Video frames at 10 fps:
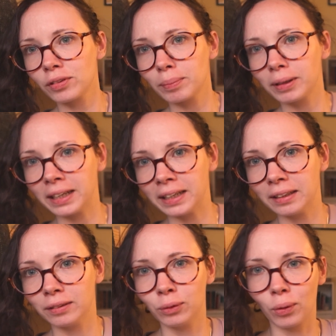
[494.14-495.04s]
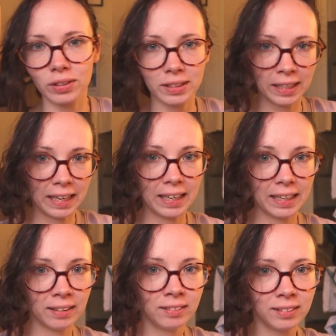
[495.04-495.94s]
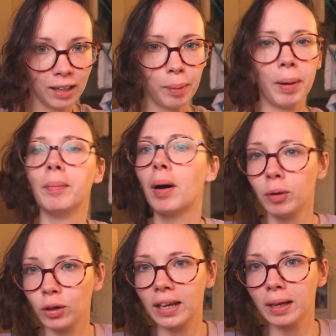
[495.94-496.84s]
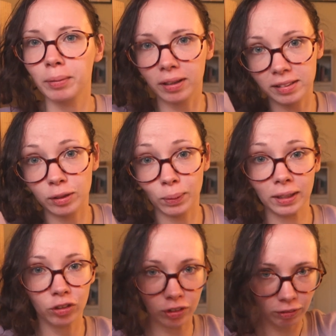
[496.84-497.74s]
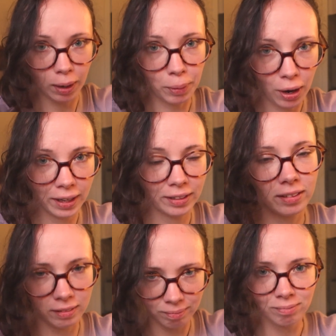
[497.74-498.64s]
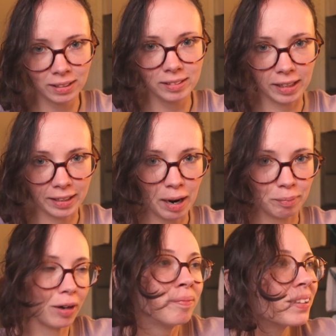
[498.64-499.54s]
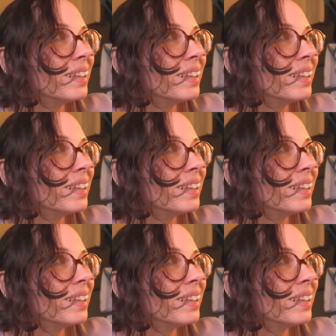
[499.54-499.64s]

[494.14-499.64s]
possibly not near. I'm looking because there's one literally right behind said camera.